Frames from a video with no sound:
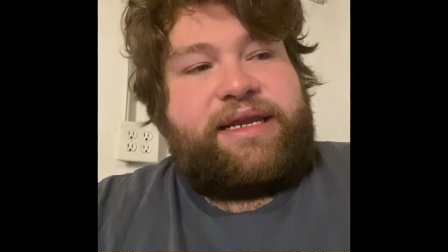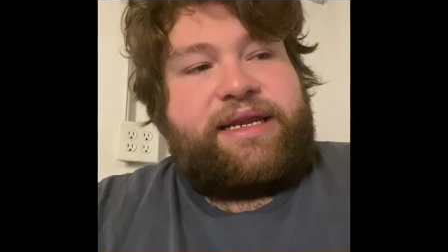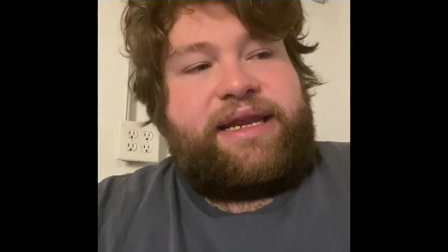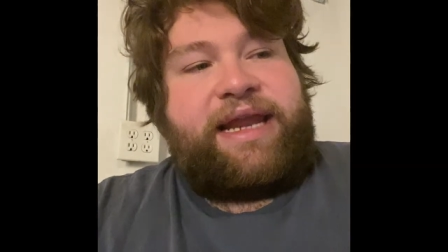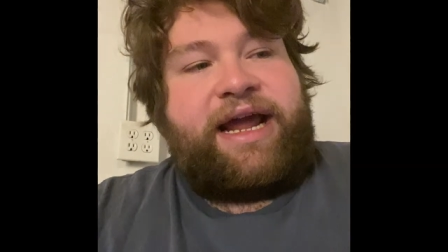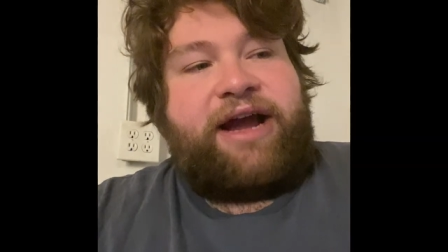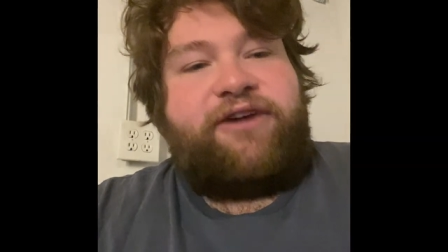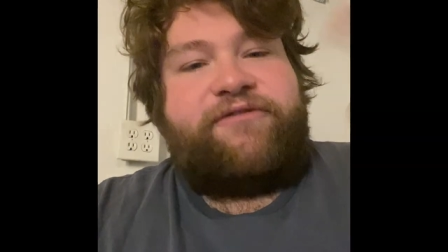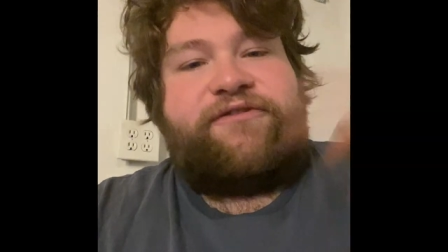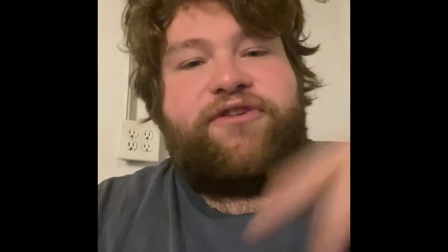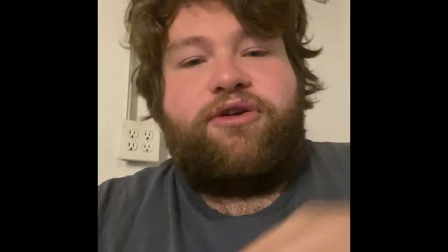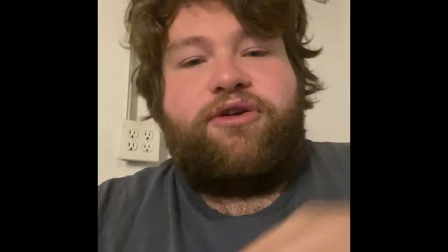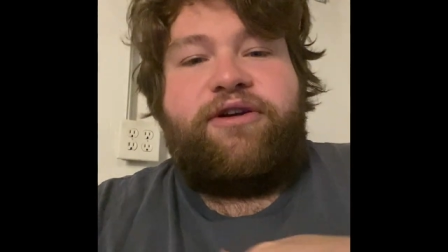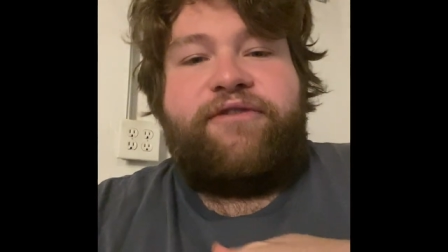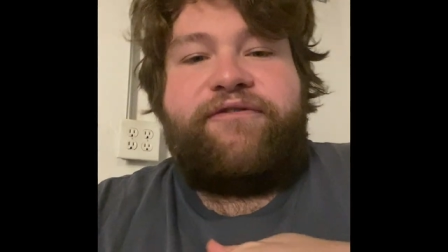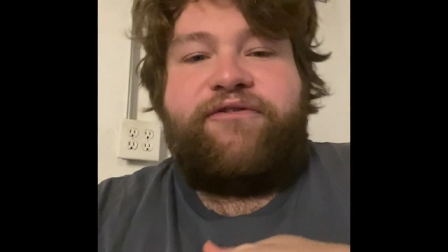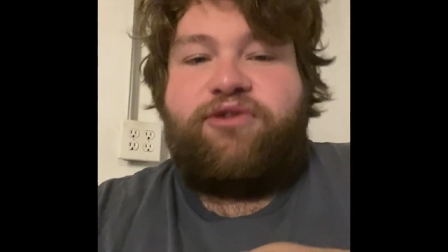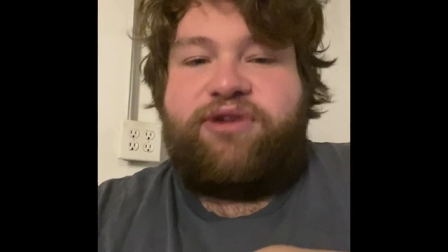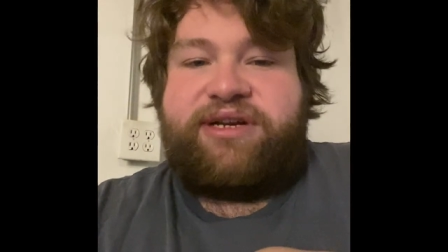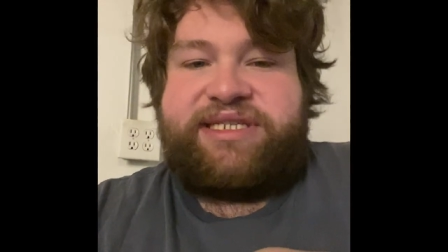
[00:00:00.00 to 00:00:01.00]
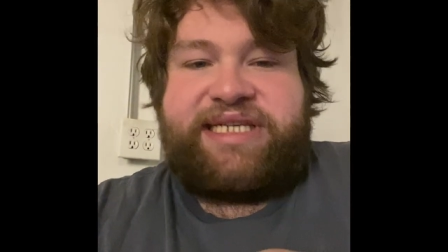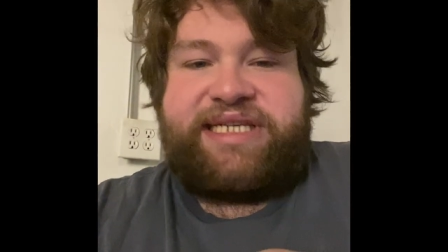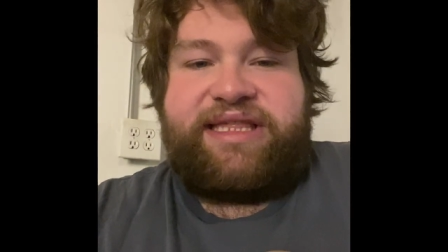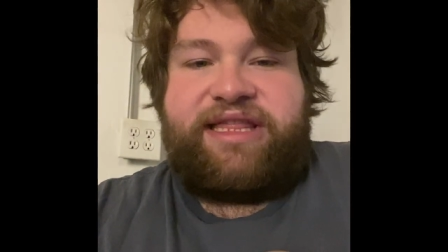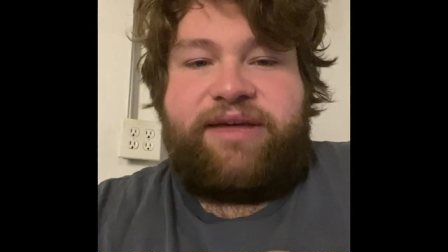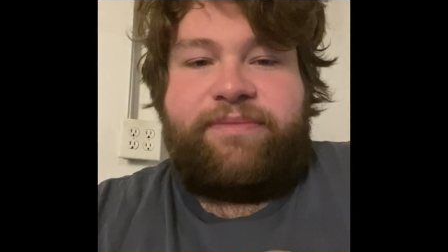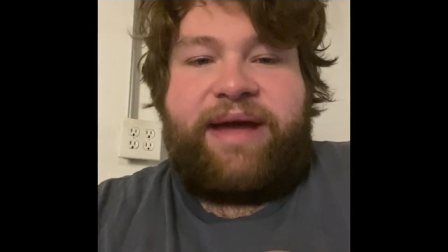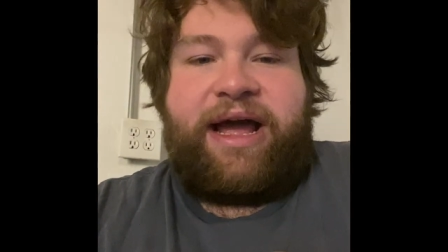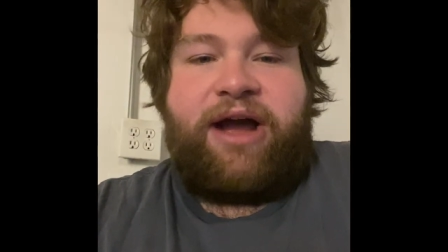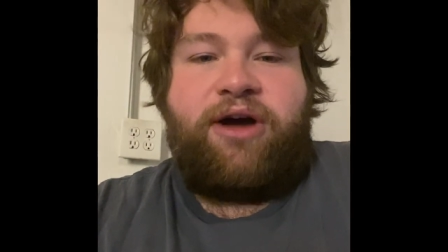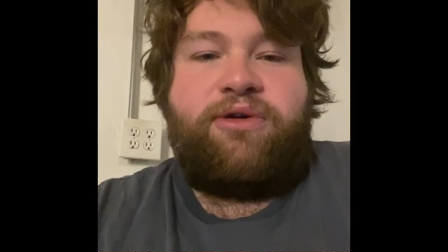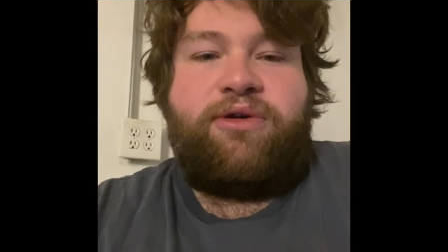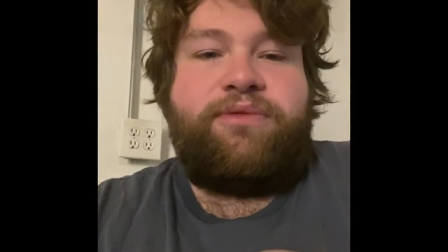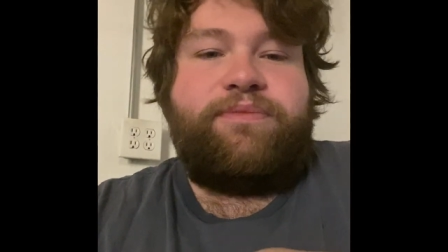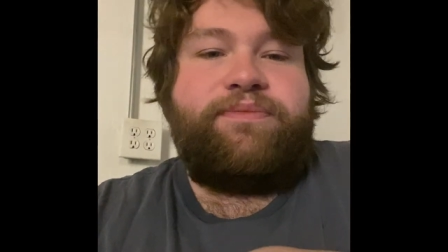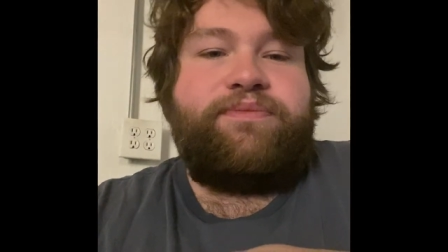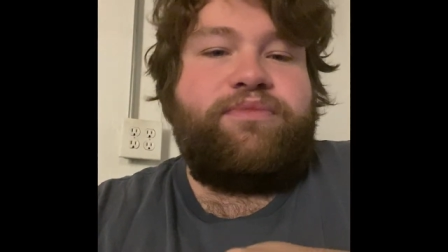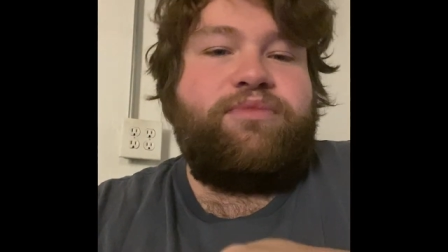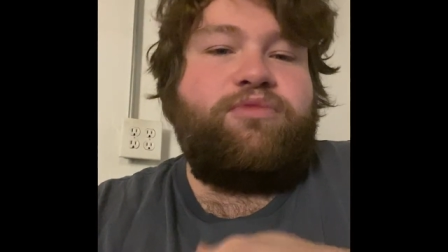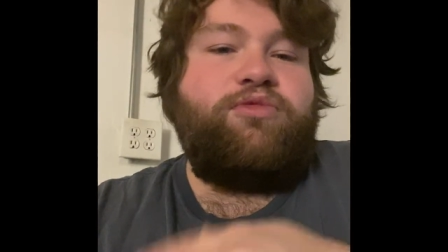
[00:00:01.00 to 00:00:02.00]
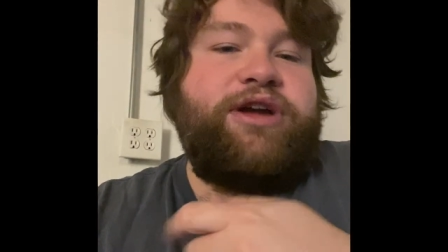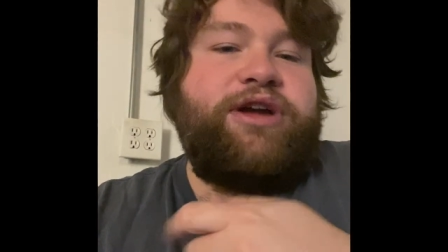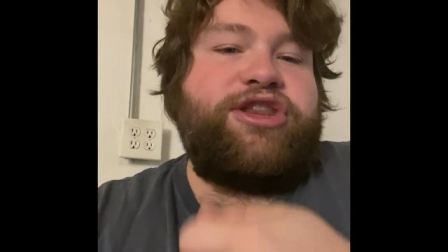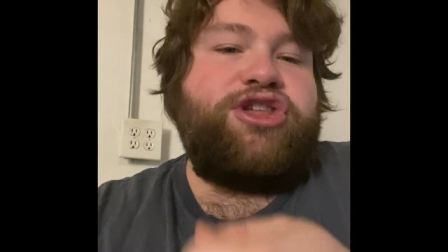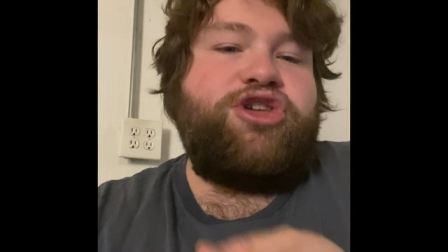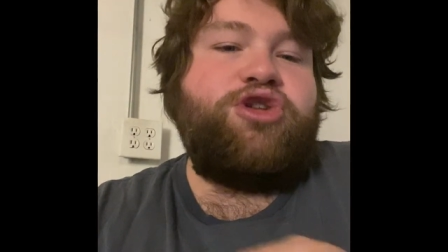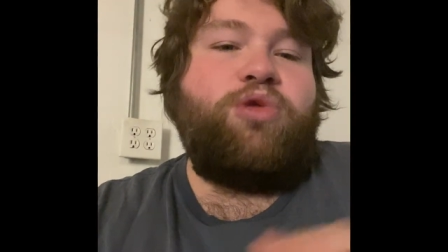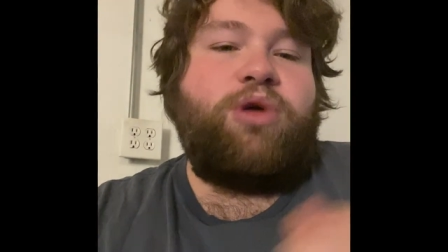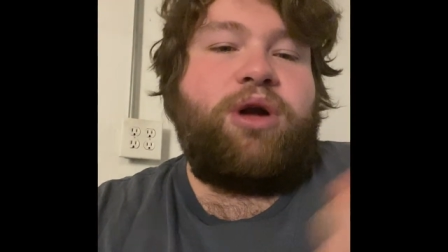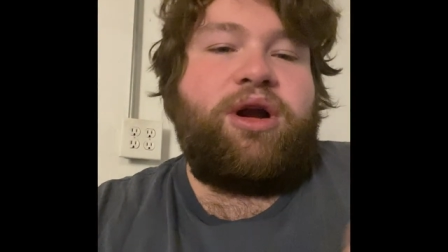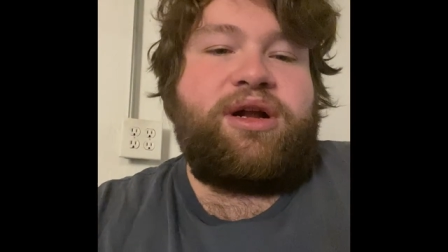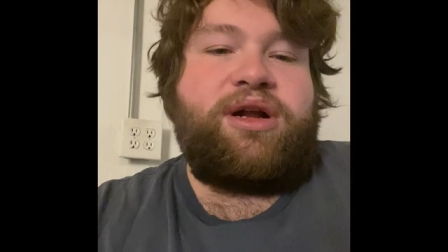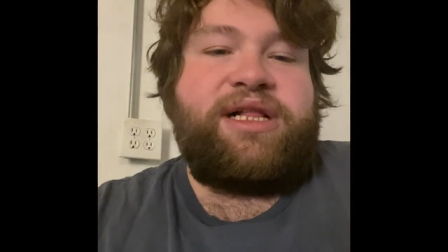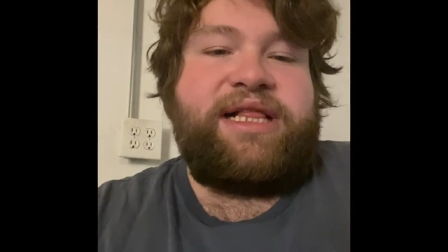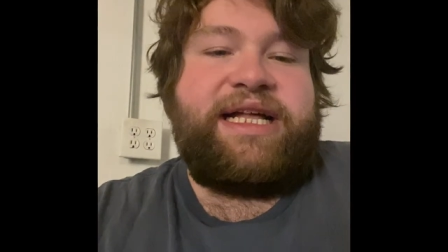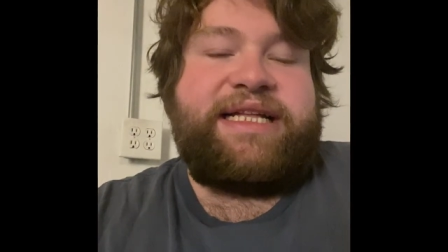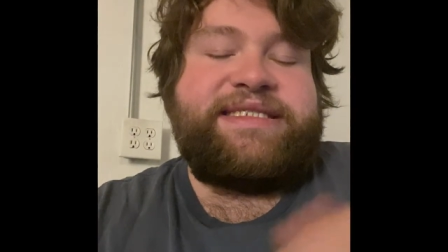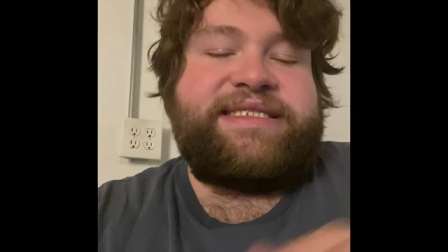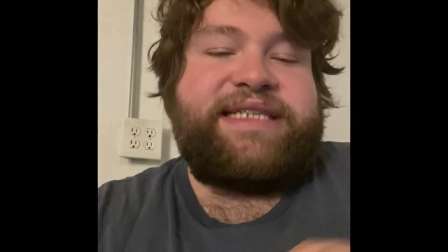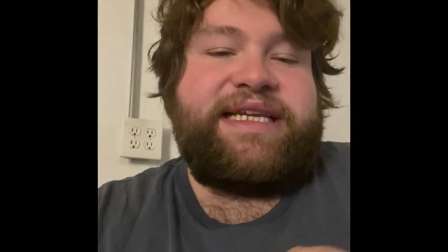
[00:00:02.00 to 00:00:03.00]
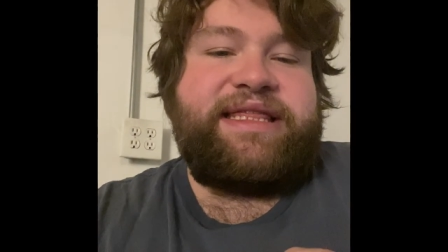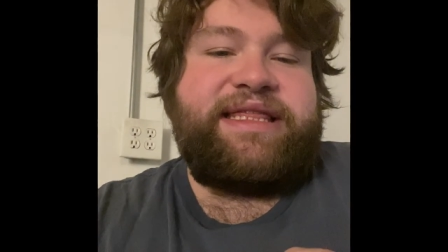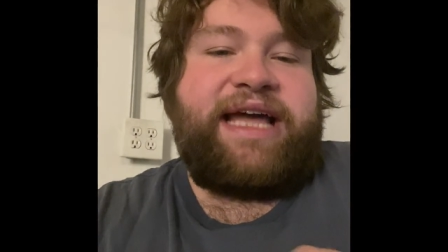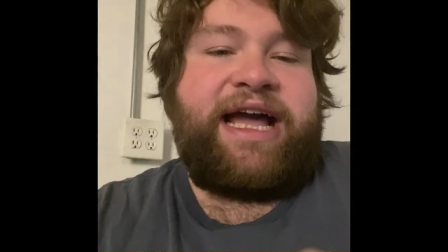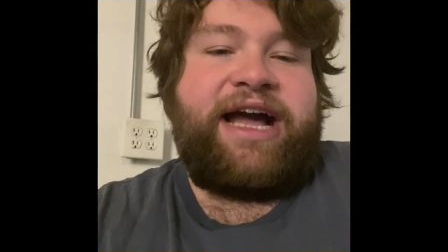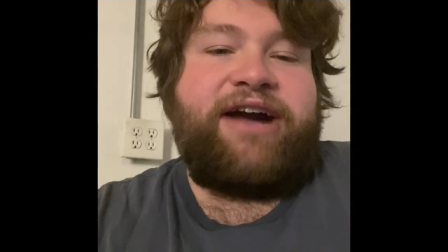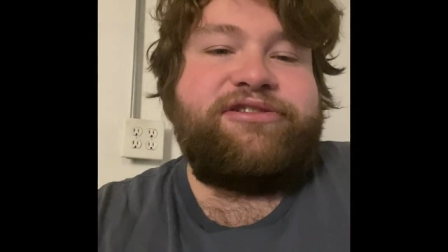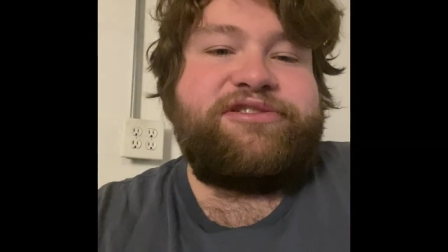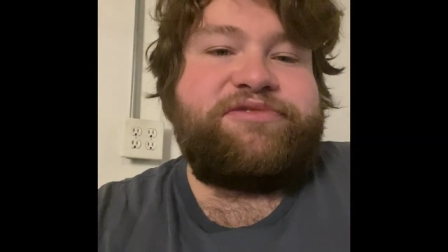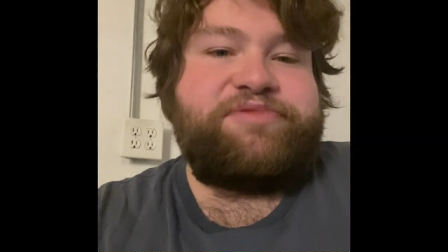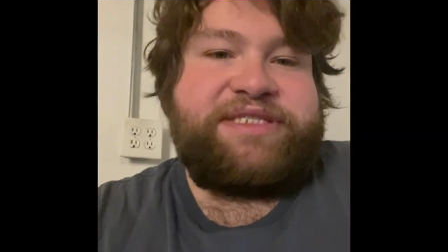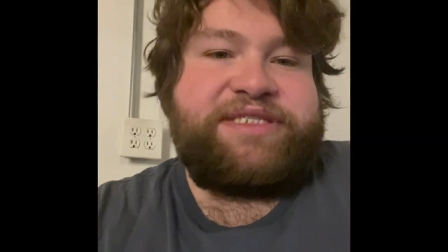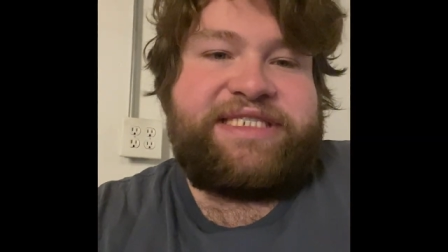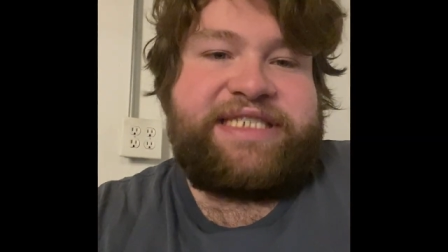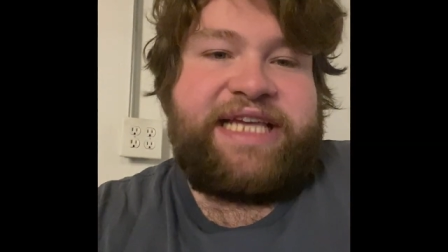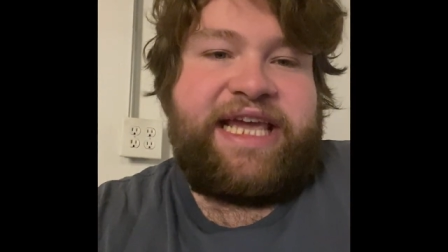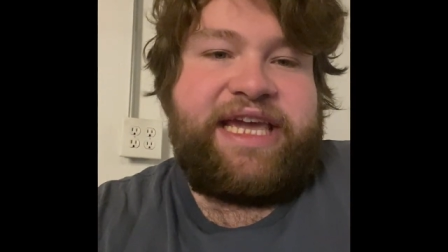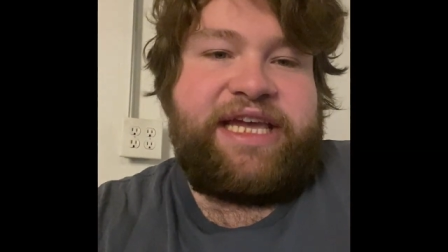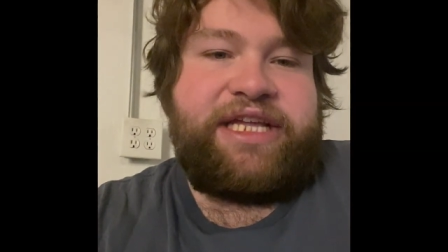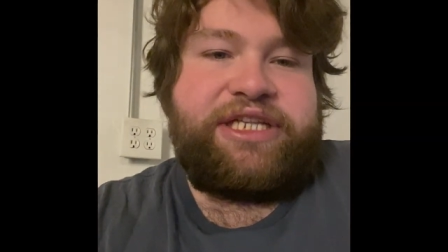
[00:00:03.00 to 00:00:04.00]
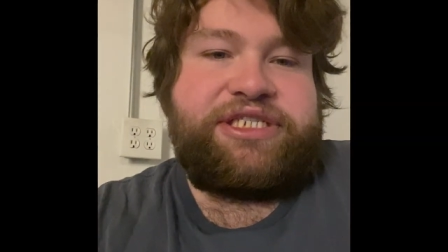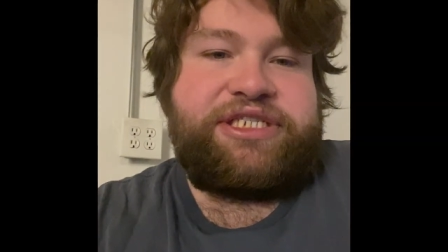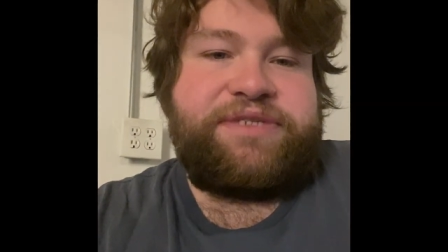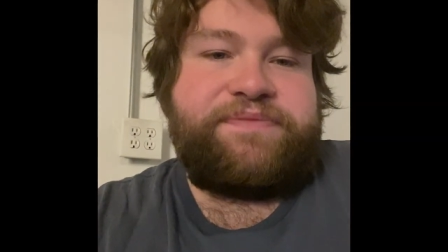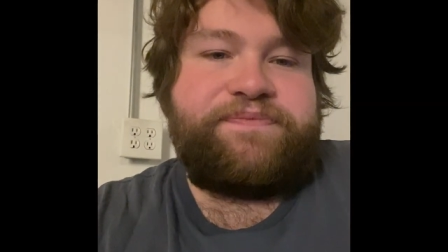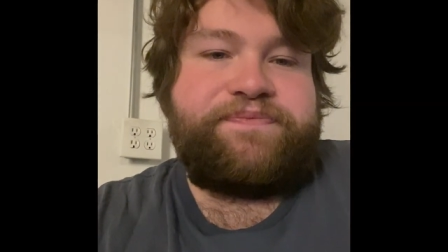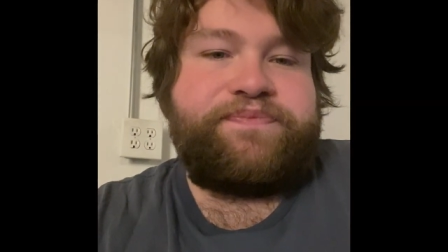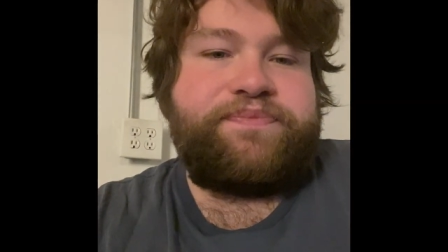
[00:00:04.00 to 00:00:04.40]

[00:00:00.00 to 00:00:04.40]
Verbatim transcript: Now, if you are forcing them out, when you are cleansing the house with sage,